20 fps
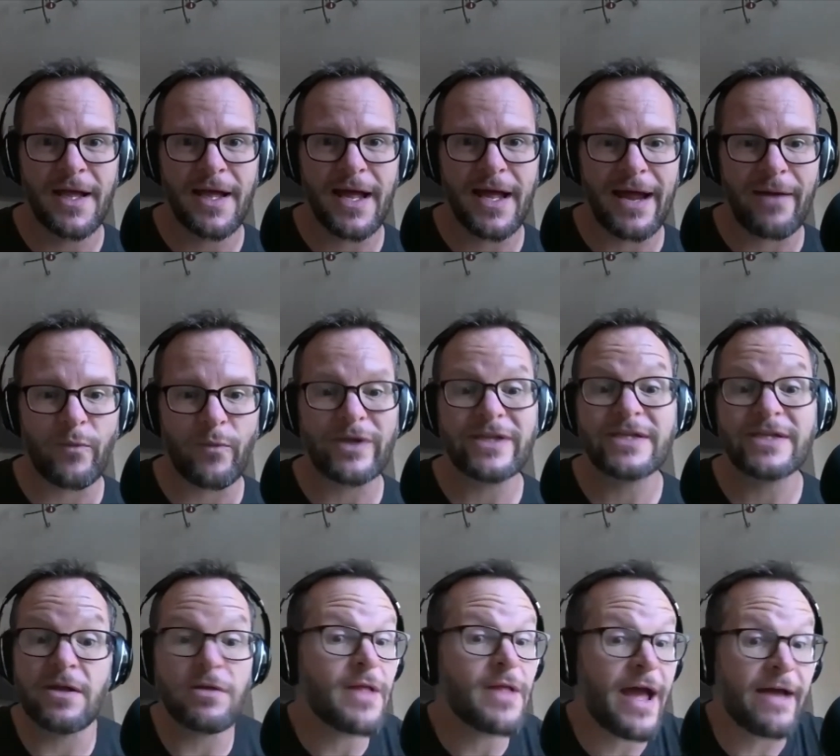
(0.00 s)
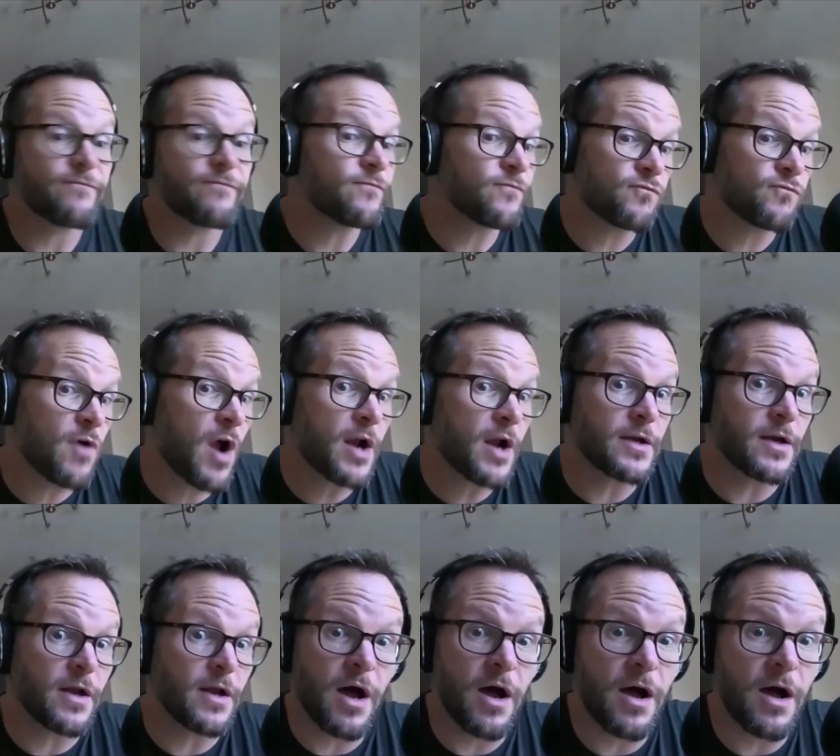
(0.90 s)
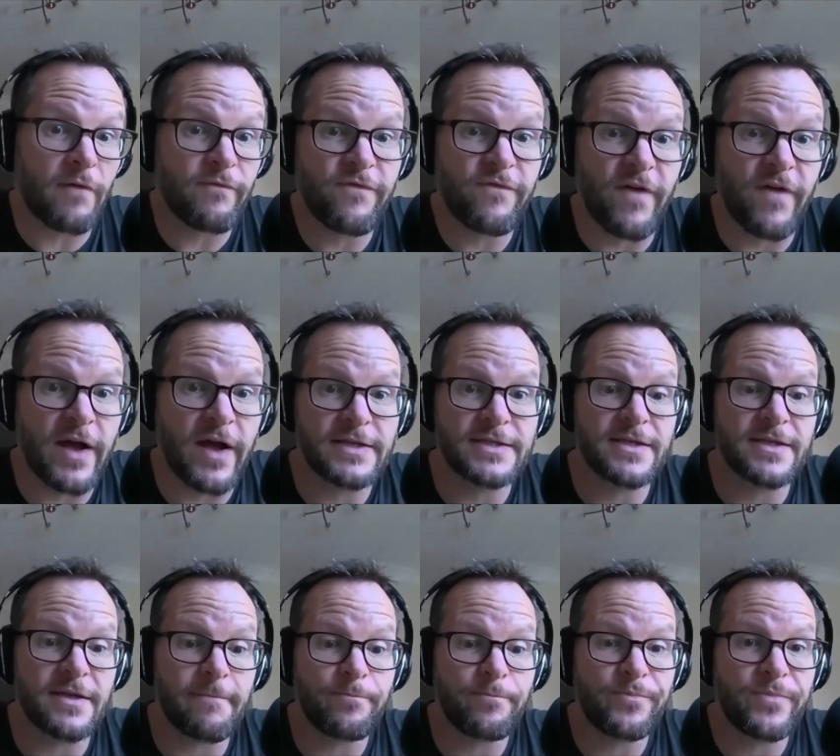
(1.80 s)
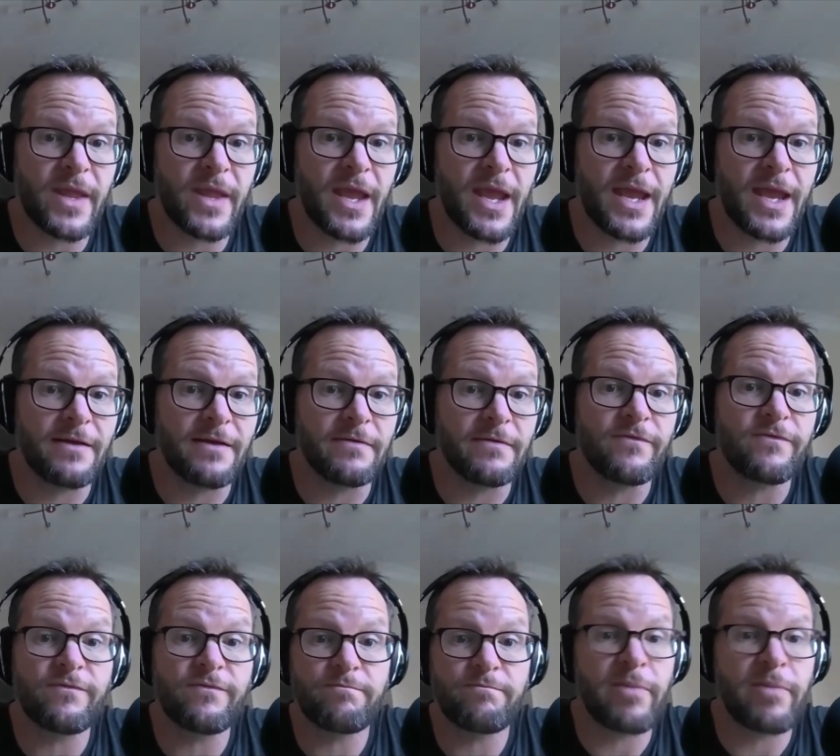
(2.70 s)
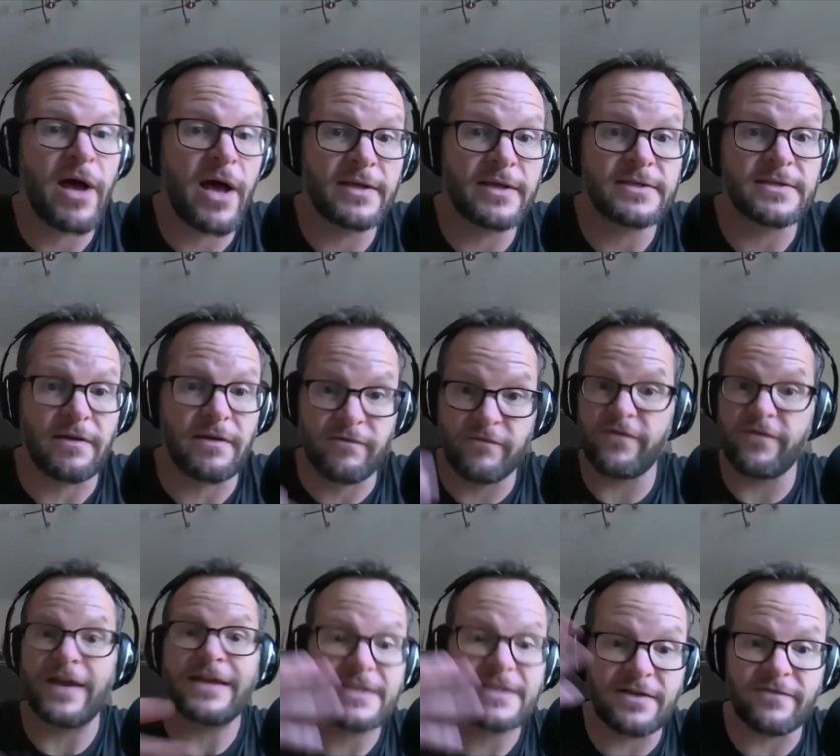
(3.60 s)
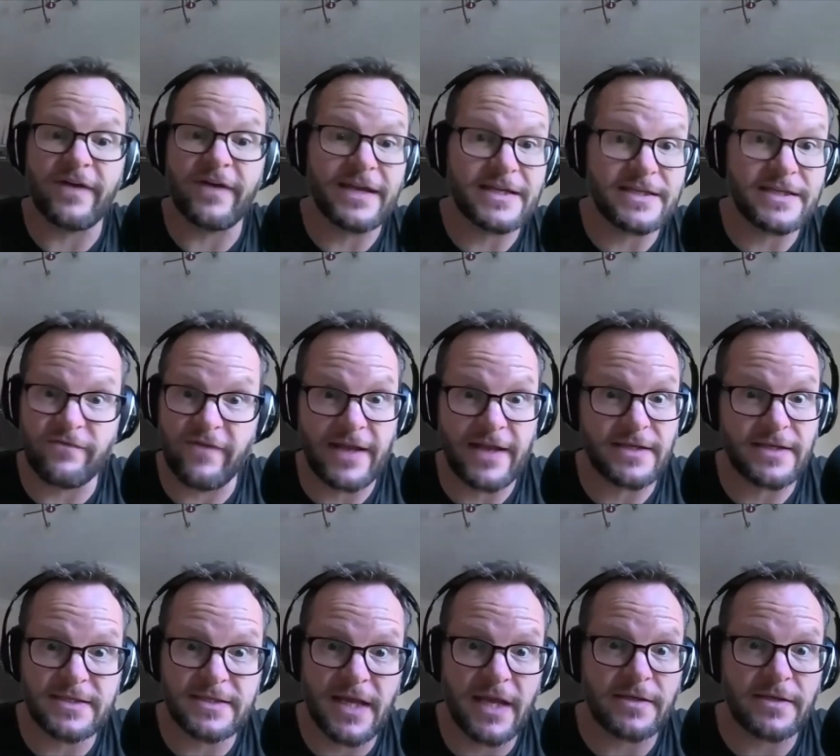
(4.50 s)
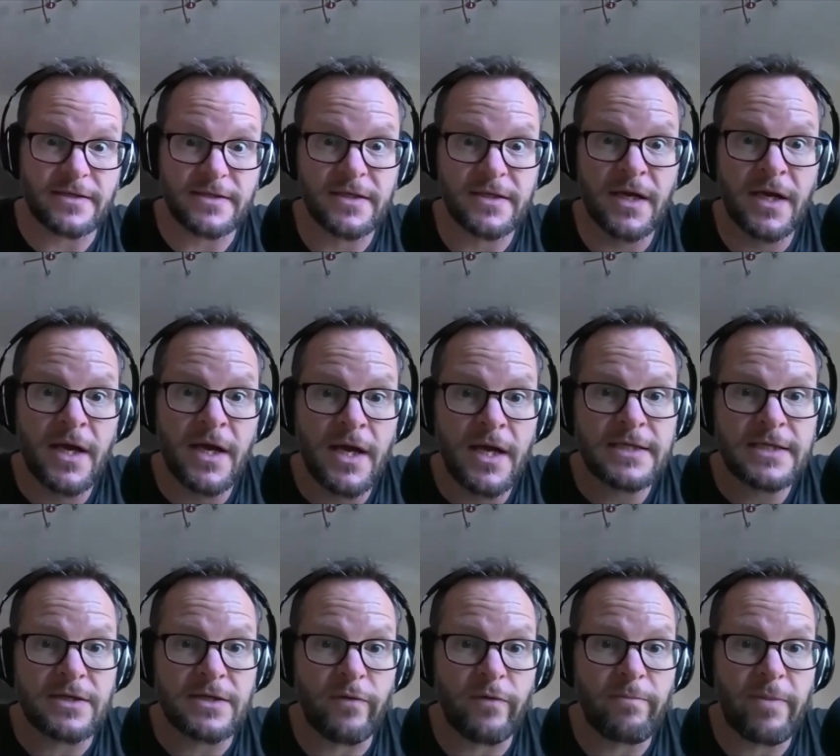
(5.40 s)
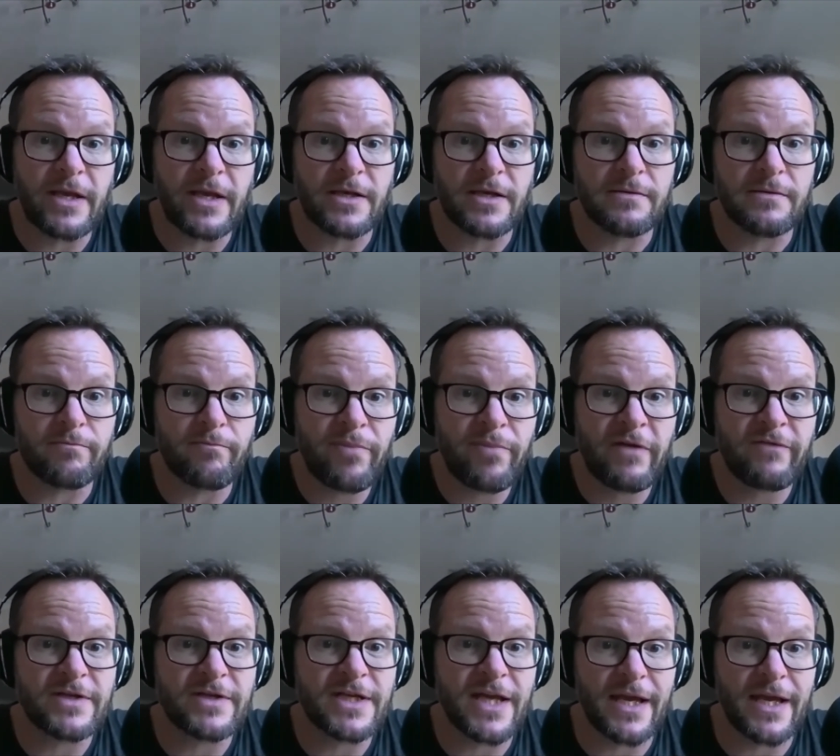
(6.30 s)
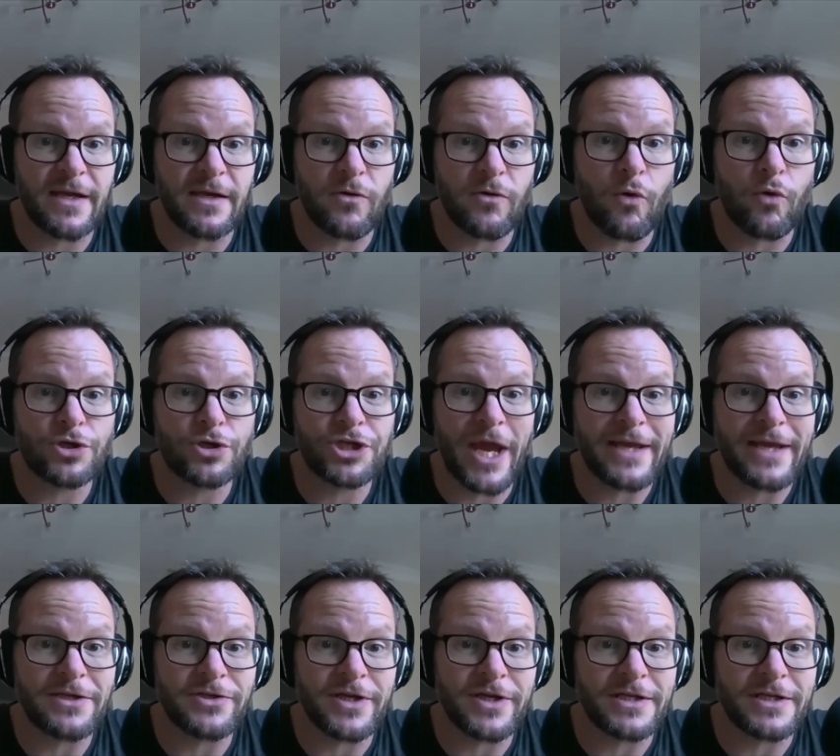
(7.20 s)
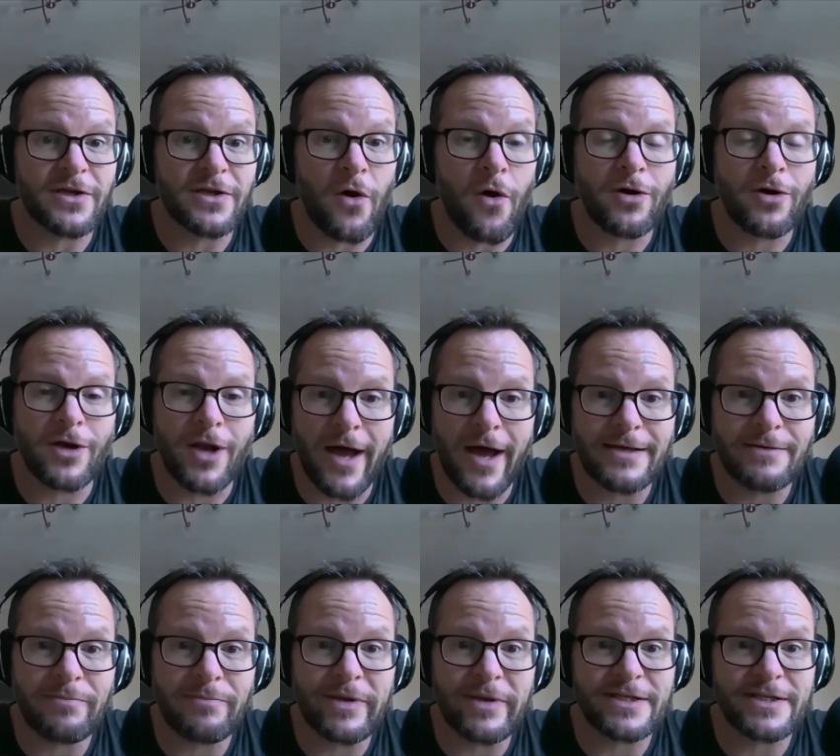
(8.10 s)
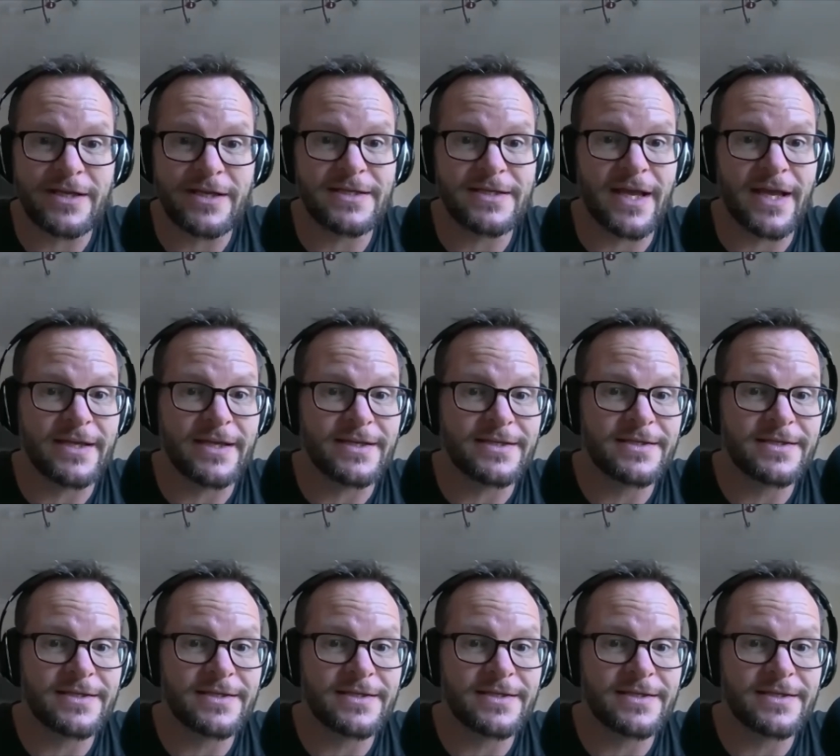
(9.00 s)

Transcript: And we still haven't run our first in-person, face-to-face event since. So we've been pivoting or changing to online businesses.